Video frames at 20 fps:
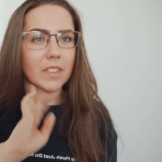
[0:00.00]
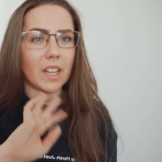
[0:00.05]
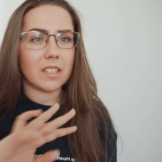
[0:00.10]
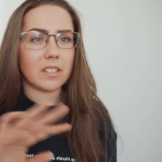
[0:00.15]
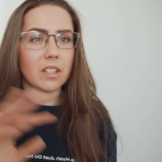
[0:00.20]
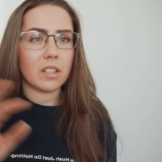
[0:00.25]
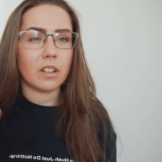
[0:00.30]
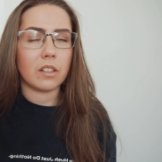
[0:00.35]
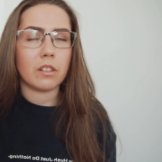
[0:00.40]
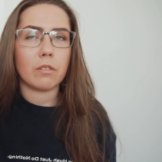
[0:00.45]

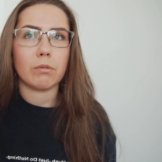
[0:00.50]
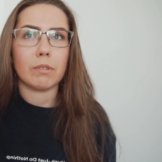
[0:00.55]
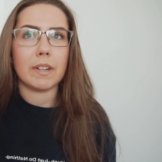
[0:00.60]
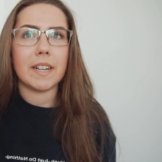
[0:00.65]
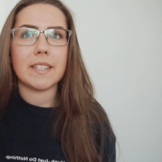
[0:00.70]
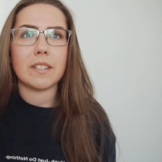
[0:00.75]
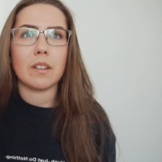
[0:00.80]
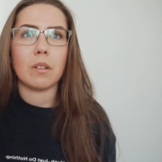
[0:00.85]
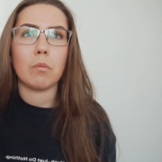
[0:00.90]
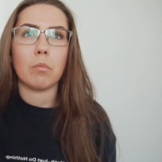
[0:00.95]
That's another
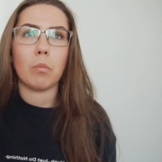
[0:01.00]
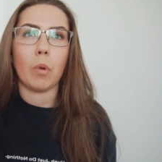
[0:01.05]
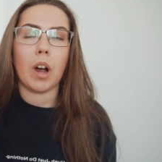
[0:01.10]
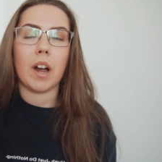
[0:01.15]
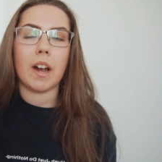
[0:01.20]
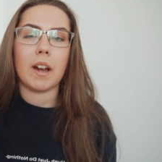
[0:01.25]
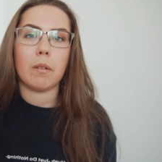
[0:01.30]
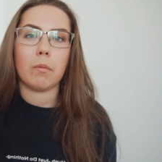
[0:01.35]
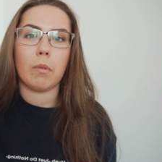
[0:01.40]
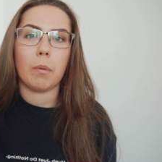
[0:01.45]
reason
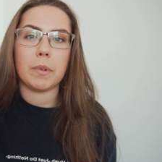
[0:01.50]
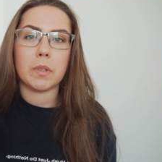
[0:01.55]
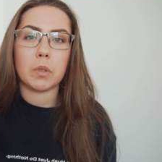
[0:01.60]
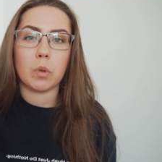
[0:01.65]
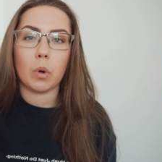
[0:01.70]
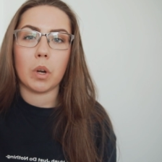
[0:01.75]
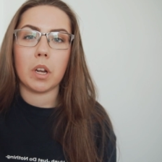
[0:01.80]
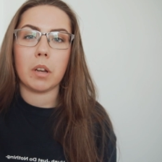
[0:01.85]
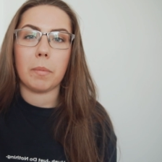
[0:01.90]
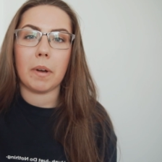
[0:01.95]
why when we're
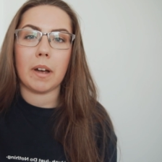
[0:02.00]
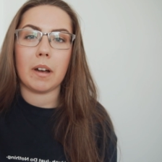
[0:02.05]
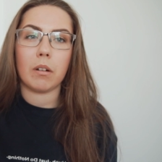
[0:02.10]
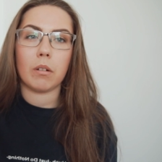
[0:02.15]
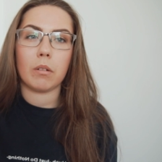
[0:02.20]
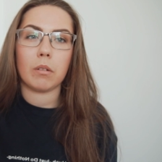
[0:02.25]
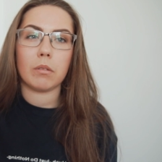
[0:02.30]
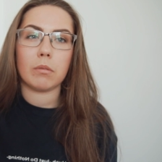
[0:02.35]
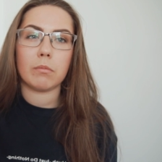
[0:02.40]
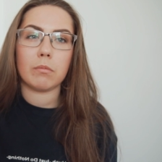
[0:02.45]
talking
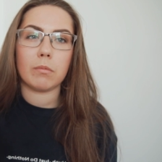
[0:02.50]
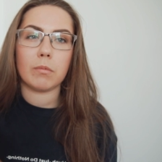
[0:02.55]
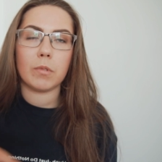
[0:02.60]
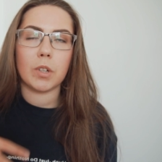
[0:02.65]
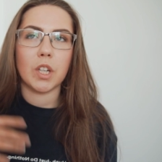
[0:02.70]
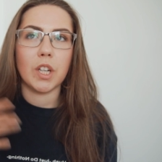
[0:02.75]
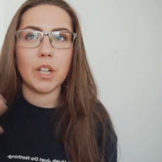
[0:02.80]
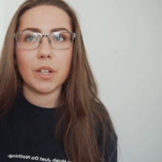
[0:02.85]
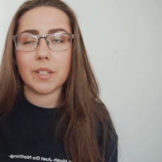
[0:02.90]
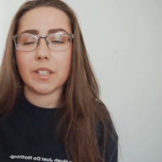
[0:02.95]
about
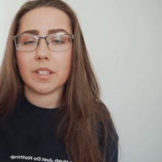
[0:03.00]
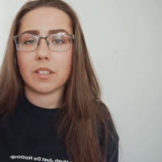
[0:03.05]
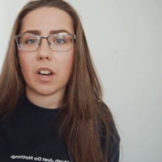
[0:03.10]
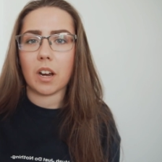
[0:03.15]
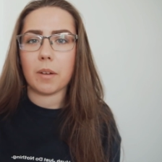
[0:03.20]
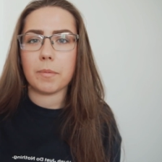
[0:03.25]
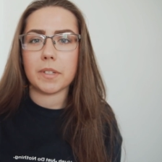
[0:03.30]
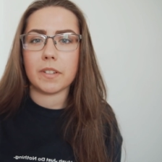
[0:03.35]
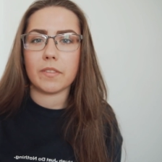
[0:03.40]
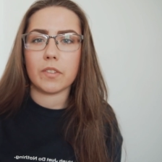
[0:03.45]
using
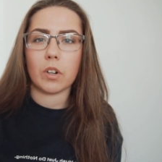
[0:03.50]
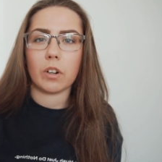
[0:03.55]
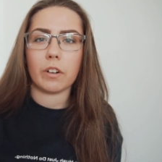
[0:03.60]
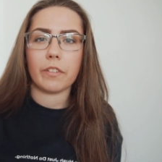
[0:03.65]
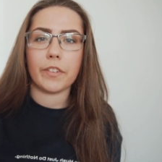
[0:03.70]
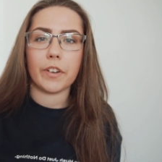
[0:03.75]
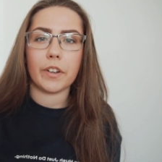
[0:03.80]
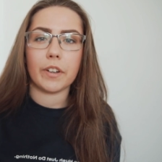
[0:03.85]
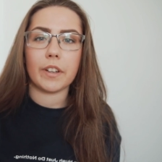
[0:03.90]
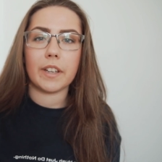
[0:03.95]
type as a
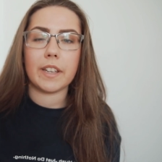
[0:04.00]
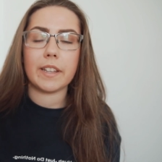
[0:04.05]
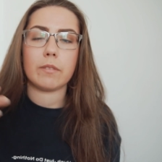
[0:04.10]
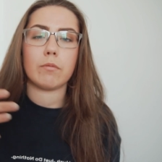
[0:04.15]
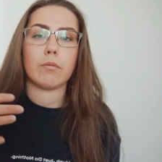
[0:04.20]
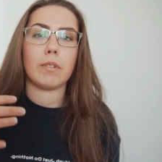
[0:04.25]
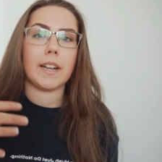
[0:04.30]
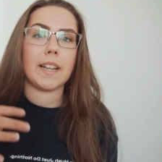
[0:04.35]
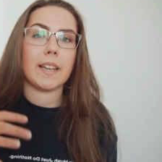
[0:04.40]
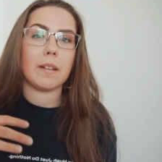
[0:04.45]
photographer,
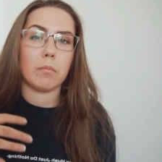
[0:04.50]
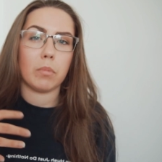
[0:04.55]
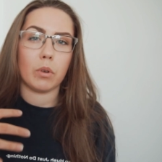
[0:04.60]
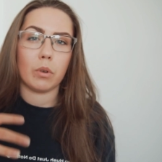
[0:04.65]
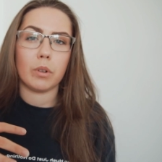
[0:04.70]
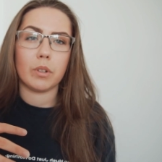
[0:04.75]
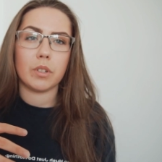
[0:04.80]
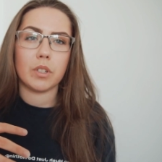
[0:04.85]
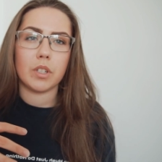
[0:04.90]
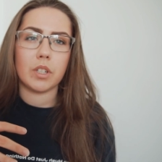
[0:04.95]
it's really
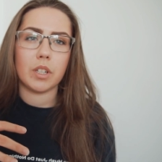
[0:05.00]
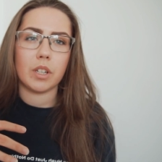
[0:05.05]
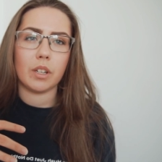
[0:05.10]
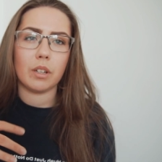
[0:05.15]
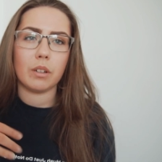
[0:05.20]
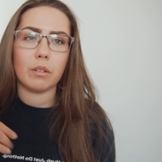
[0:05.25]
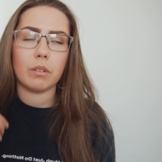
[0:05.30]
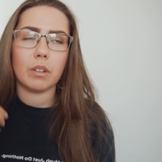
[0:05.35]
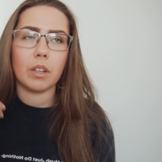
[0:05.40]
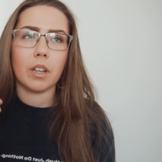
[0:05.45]
important
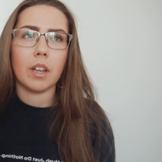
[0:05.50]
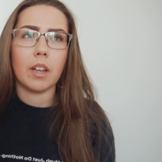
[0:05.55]
to